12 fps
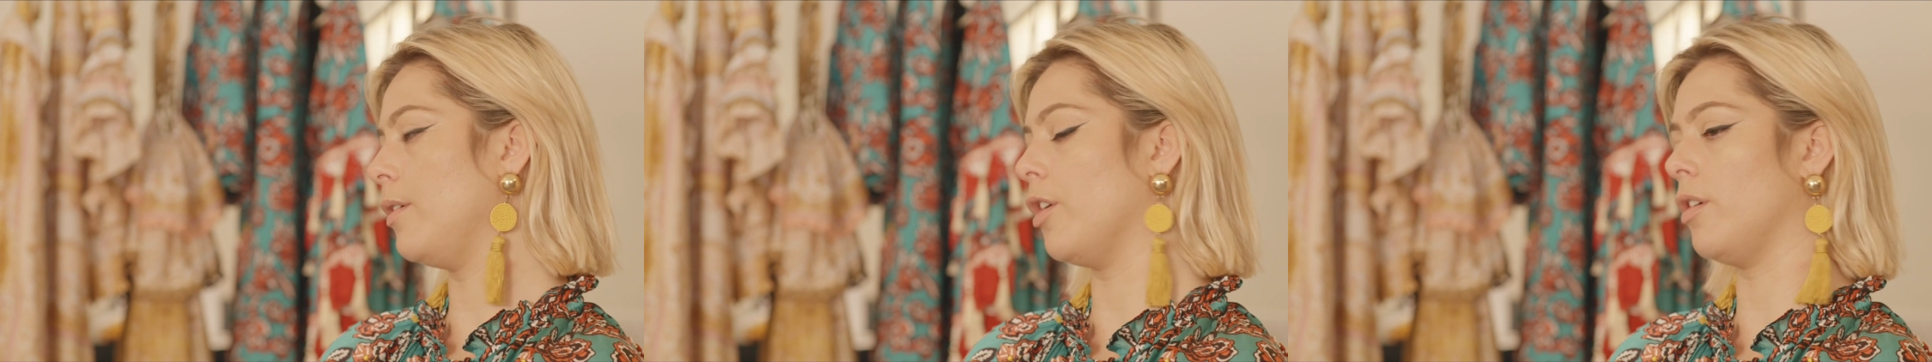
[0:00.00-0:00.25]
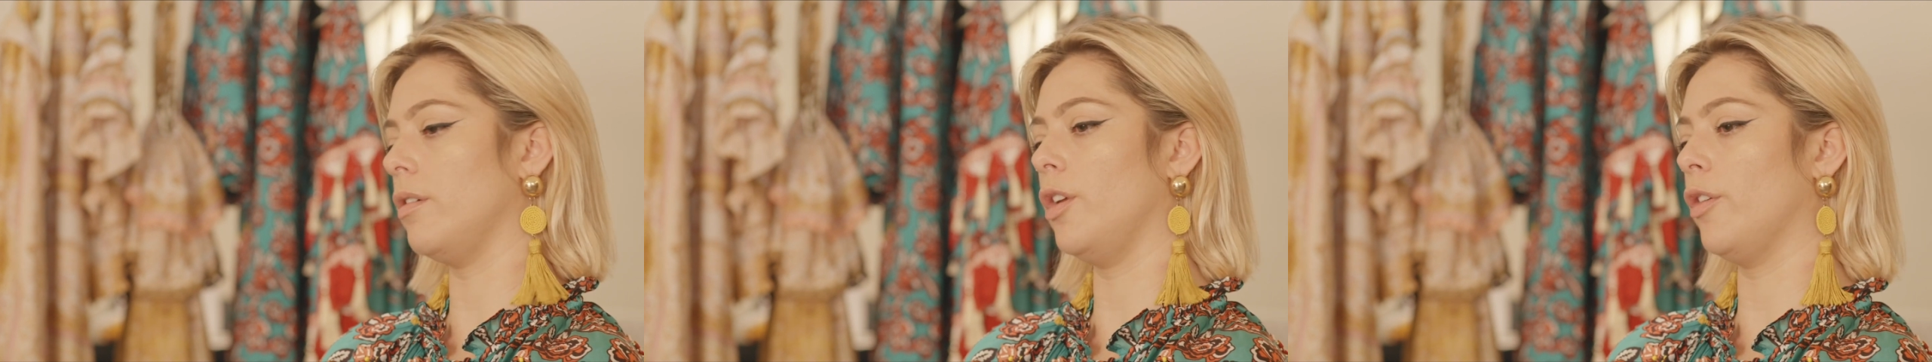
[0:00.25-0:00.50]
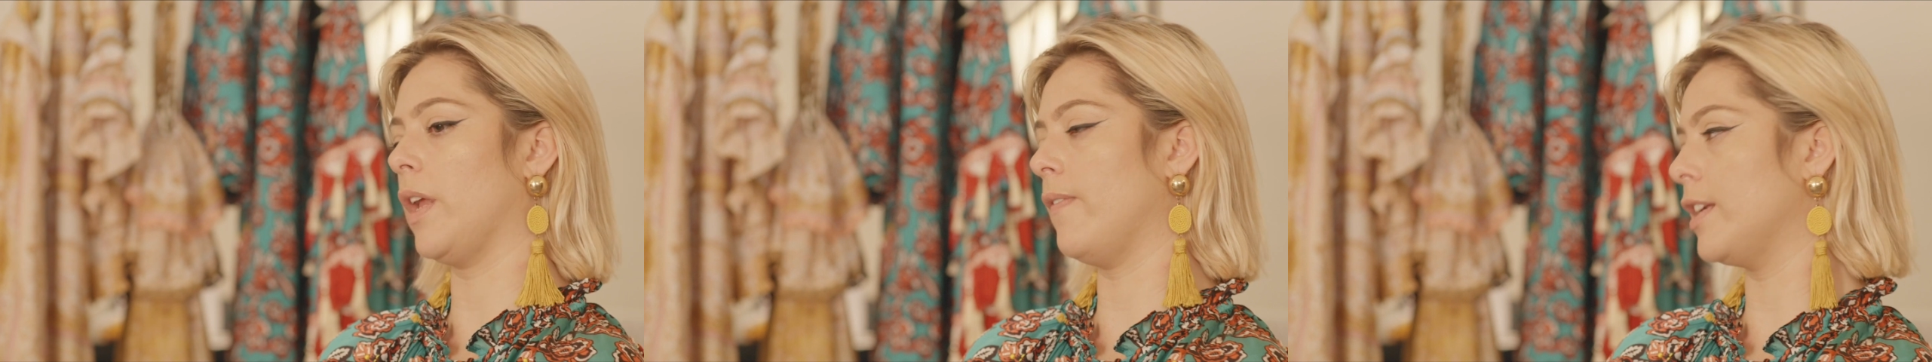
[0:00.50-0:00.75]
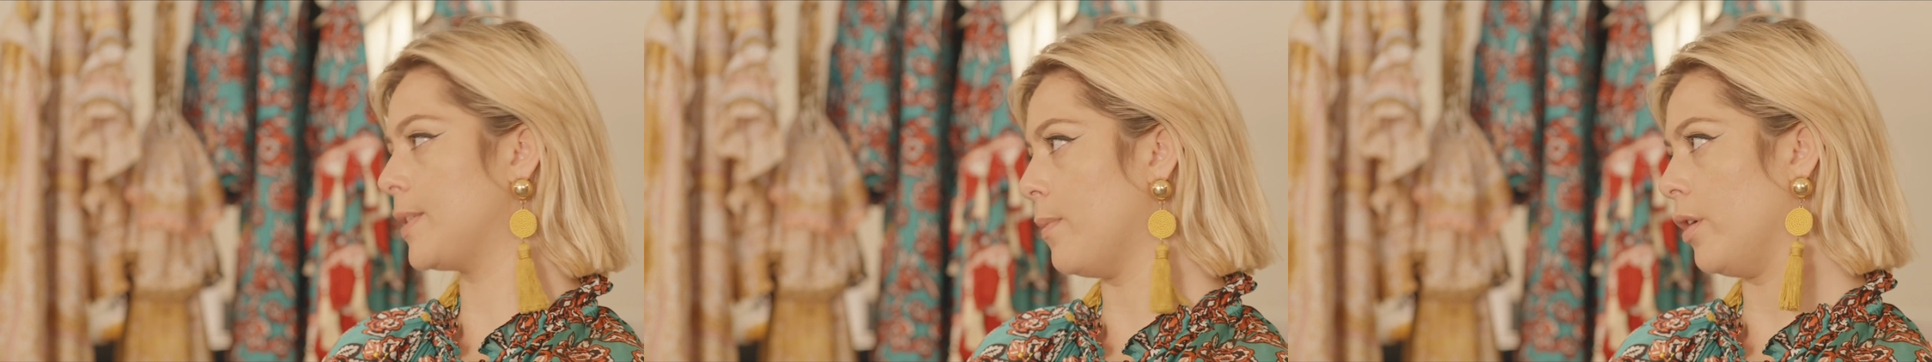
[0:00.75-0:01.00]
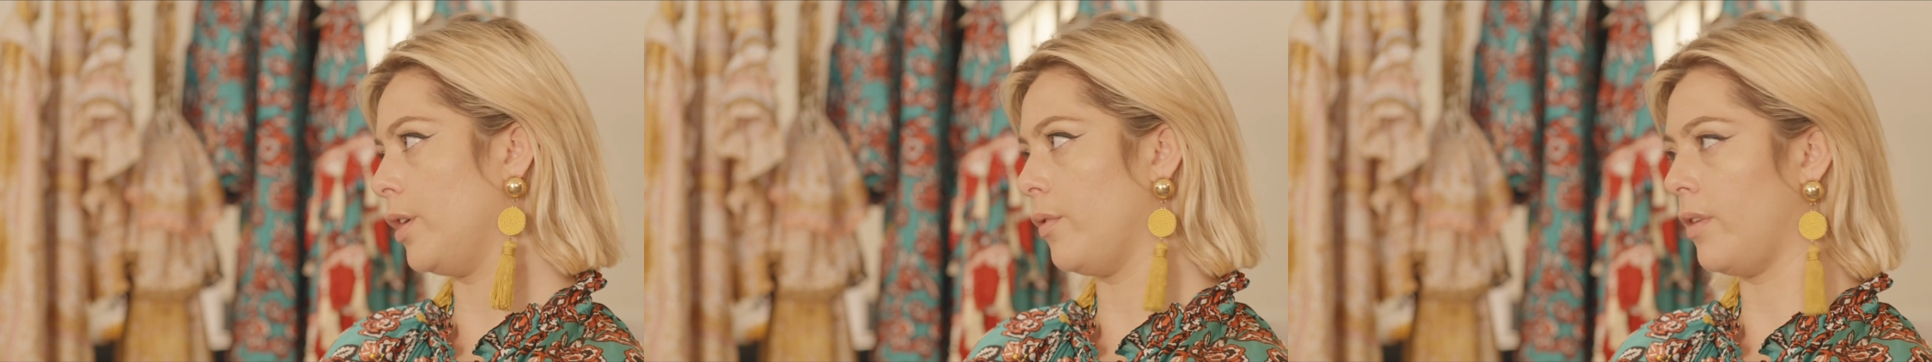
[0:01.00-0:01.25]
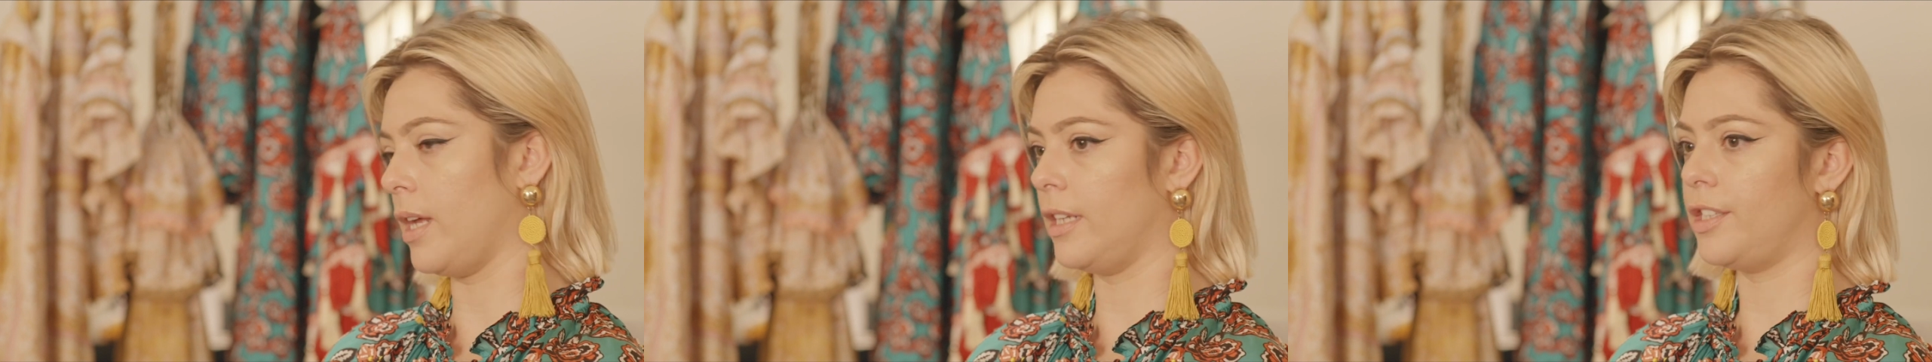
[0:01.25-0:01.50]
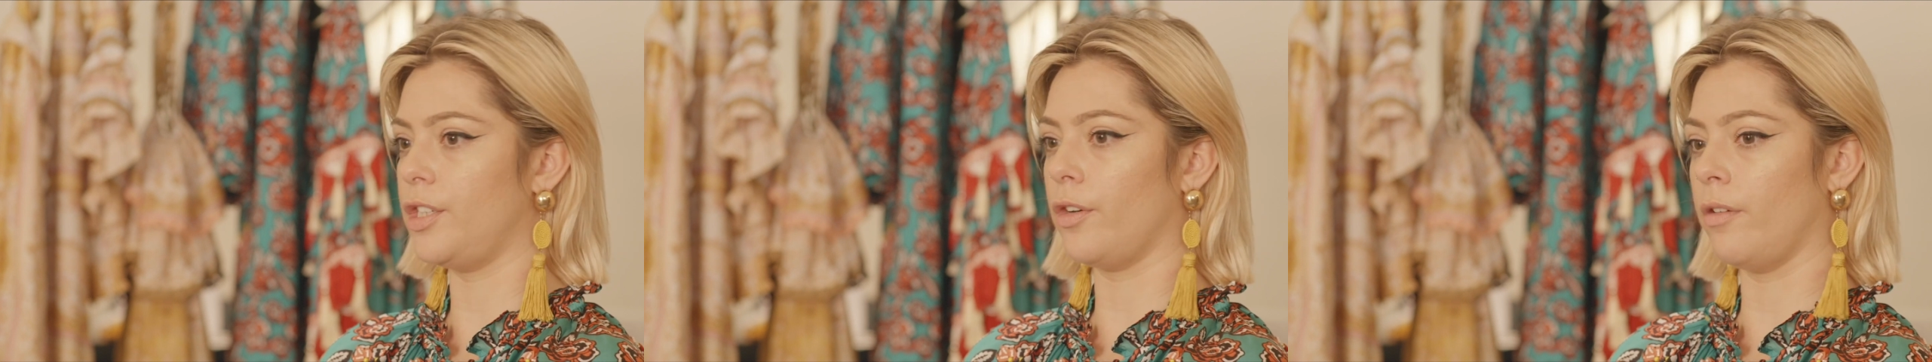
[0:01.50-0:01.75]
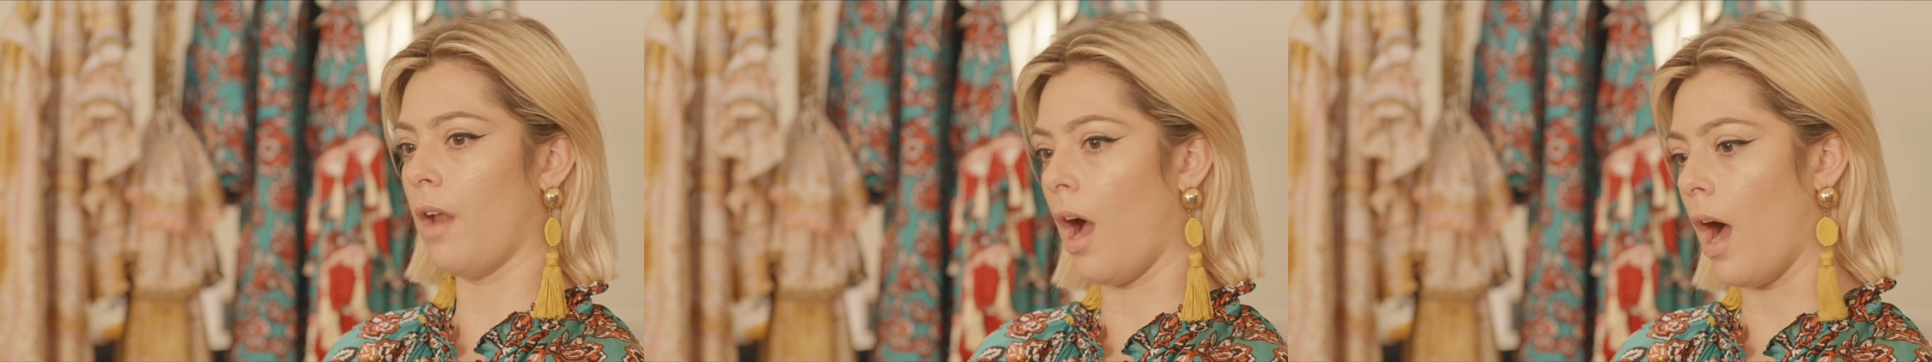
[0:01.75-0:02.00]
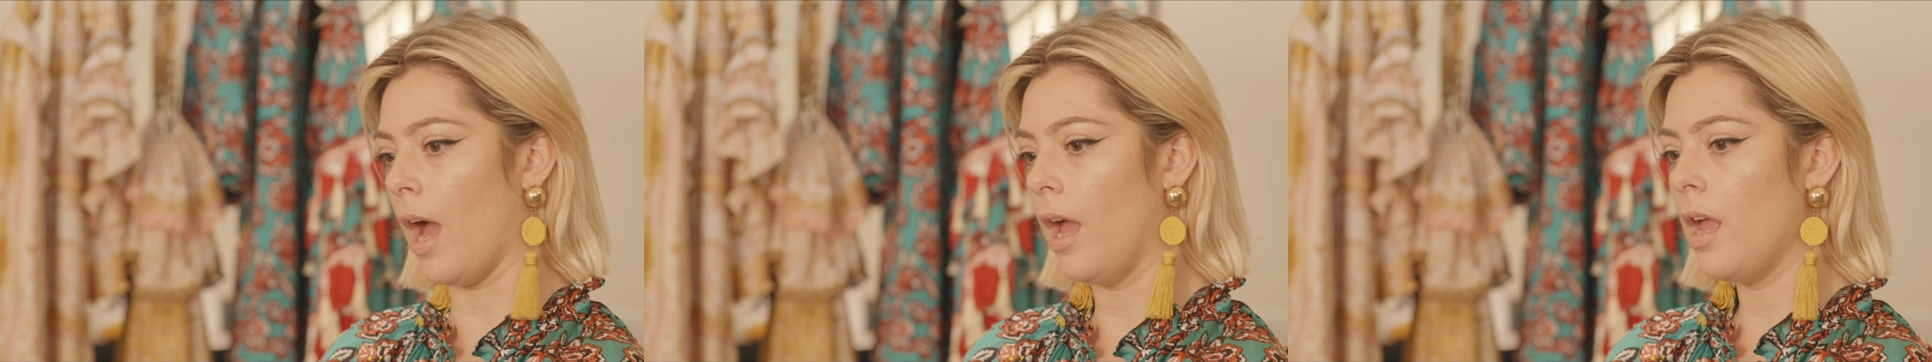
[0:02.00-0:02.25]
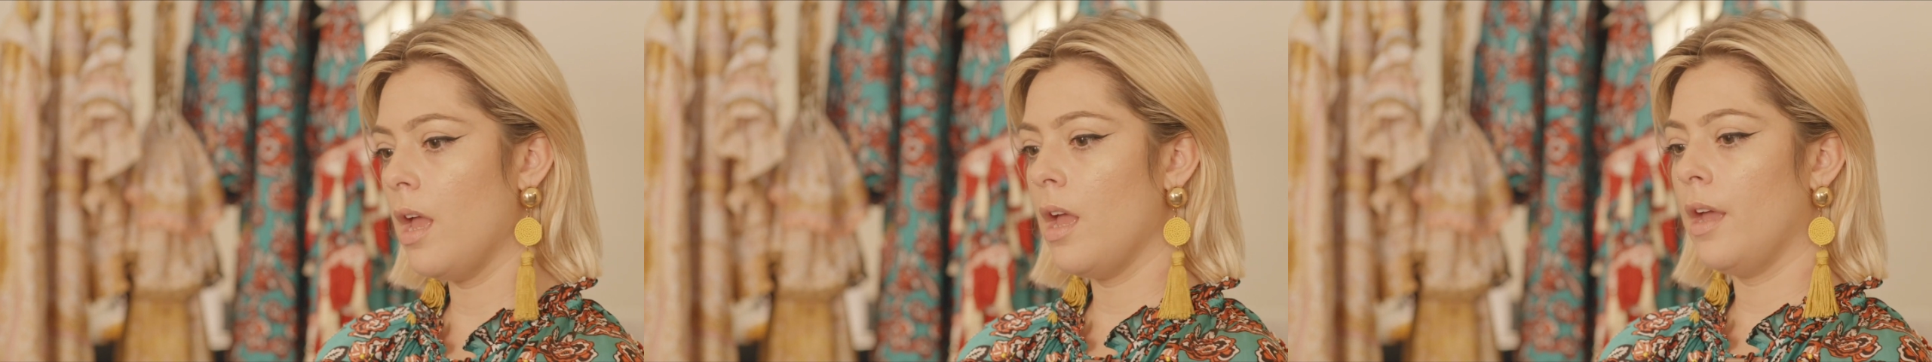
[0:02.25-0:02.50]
You're giving small units. You're not